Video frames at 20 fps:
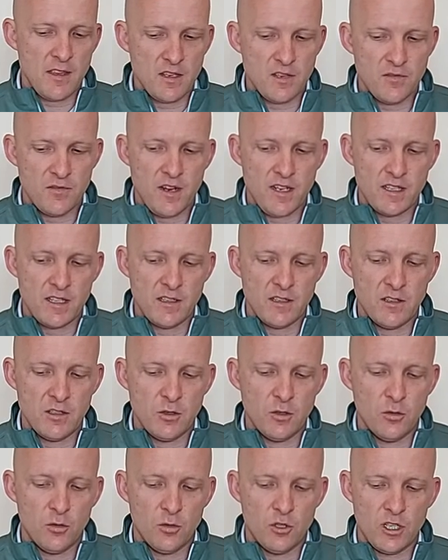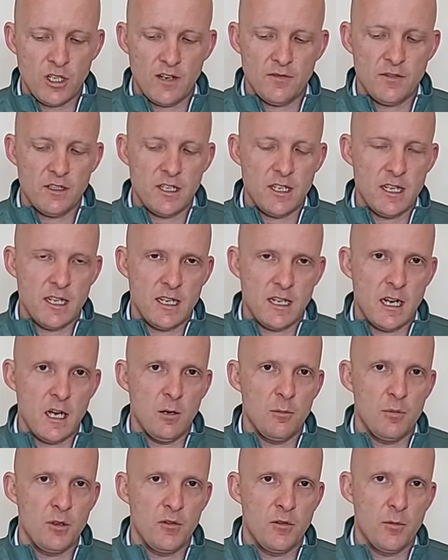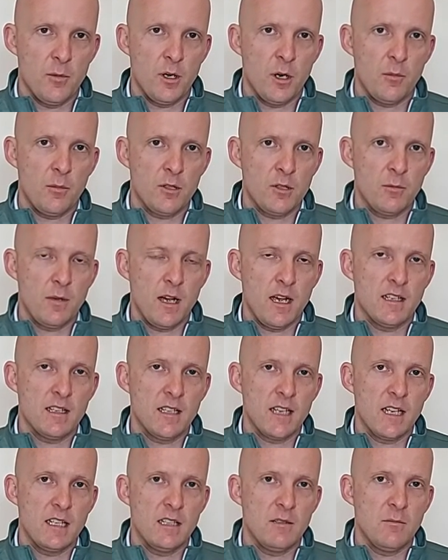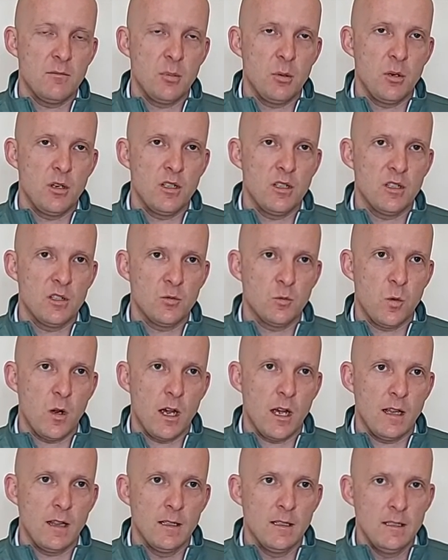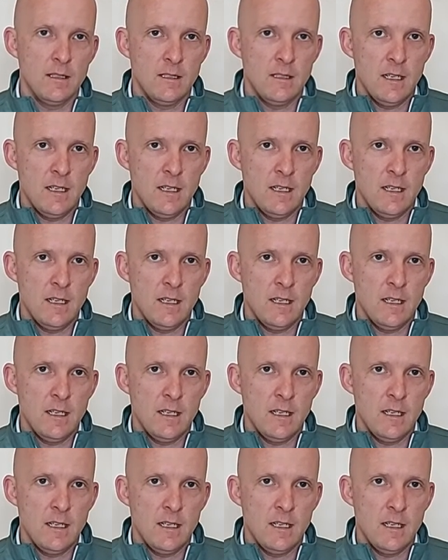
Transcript: this fit into your shaft, and he can help you from an optimization point as well.